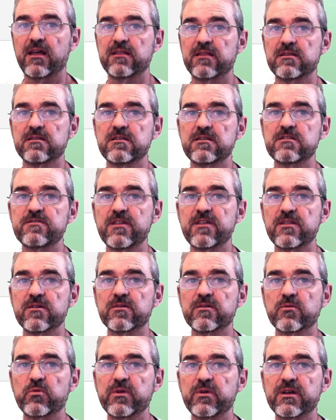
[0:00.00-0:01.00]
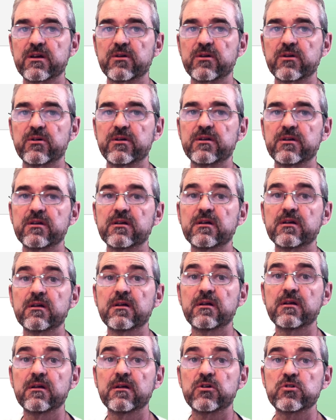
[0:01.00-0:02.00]
and in this video we are going
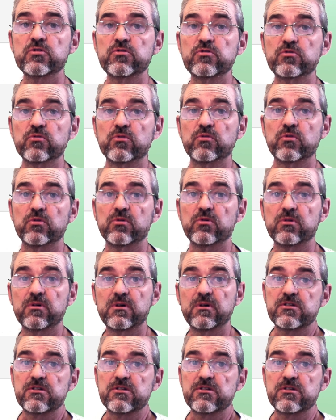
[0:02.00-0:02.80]
to